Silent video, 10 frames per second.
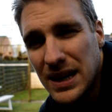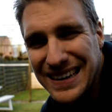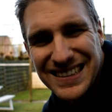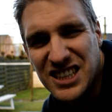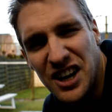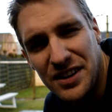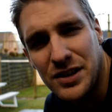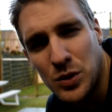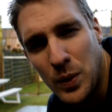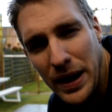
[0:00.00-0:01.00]
it's not
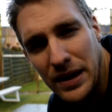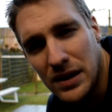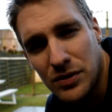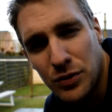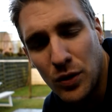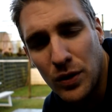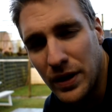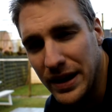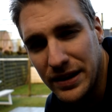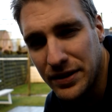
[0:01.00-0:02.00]
in the way
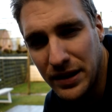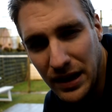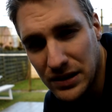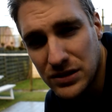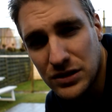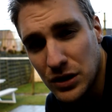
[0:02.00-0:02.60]
for anything else.